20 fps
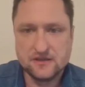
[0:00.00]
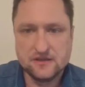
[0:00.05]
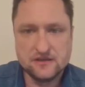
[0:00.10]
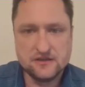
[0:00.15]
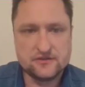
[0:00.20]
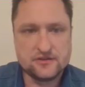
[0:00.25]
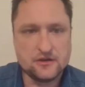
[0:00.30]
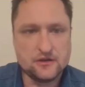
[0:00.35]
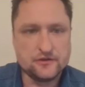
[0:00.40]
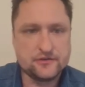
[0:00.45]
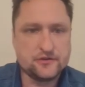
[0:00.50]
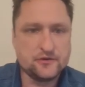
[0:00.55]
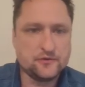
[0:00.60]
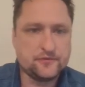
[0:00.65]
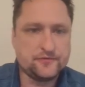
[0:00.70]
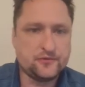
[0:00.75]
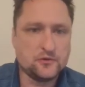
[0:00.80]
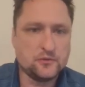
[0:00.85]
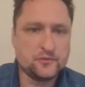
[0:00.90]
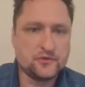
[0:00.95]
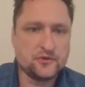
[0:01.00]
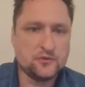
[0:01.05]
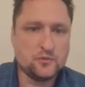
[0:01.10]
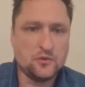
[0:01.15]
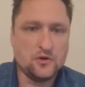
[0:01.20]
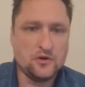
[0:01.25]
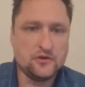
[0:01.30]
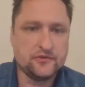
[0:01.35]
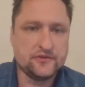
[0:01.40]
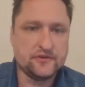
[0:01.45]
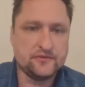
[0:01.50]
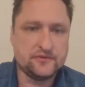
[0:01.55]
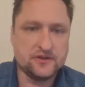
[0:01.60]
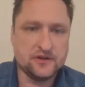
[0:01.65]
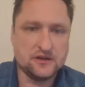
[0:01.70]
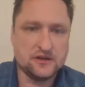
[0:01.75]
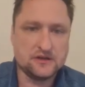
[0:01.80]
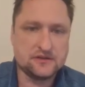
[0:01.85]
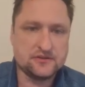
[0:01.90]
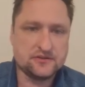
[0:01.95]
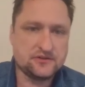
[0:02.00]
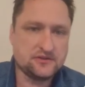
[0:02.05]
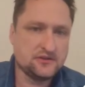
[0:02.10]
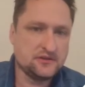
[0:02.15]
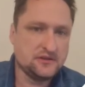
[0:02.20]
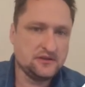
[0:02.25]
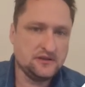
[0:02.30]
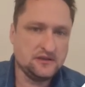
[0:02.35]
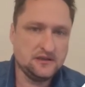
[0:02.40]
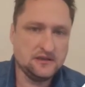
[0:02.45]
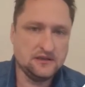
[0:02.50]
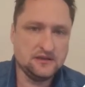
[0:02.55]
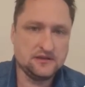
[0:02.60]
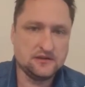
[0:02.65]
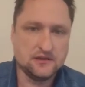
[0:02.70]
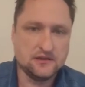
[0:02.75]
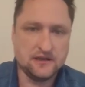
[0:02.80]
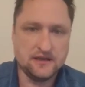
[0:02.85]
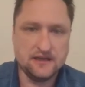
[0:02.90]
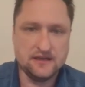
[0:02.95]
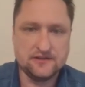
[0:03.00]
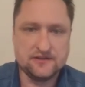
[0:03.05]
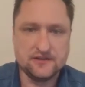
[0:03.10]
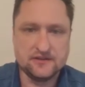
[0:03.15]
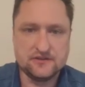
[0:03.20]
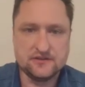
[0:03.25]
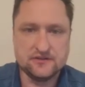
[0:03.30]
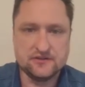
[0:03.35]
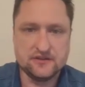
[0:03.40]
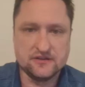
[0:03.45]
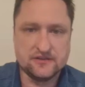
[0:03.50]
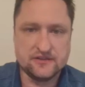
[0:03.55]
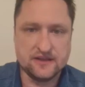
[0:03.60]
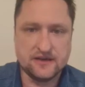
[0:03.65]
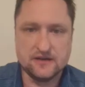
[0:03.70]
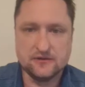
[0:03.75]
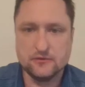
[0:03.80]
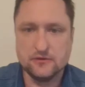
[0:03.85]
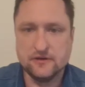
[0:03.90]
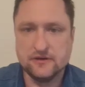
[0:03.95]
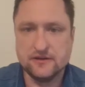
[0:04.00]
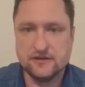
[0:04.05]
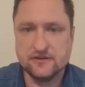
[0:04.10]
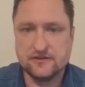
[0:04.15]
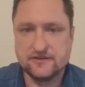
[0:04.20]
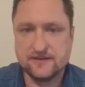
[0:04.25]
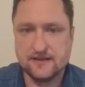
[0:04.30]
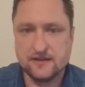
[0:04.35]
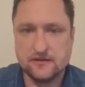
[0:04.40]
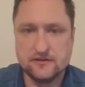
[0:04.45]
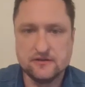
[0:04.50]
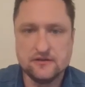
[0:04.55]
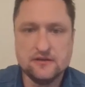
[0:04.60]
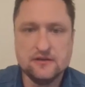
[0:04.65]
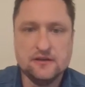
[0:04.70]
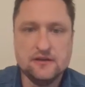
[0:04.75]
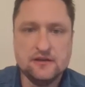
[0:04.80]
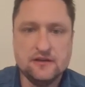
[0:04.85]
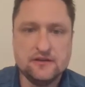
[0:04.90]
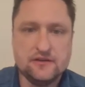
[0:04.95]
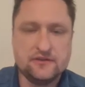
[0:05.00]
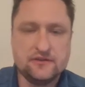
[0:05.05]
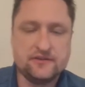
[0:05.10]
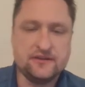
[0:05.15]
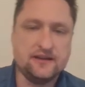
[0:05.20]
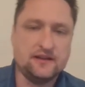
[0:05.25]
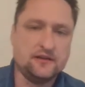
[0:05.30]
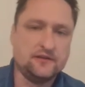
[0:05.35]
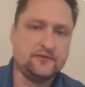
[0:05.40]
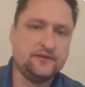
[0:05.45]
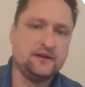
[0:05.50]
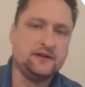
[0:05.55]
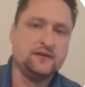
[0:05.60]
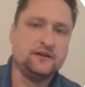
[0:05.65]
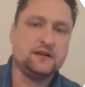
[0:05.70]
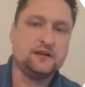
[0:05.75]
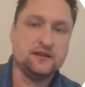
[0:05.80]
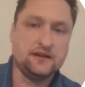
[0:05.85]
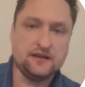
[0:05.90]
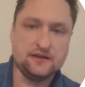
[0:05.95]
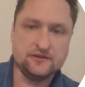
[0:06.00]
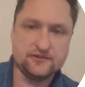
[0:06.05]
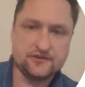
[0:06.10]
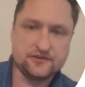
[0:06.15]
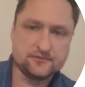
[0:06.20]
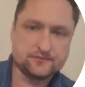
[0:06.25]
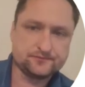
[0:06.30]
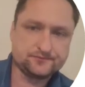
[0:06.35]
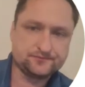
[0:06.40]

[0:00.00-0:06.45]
It also forms the walls of ducts in glands such as the thyroid and salivary glands.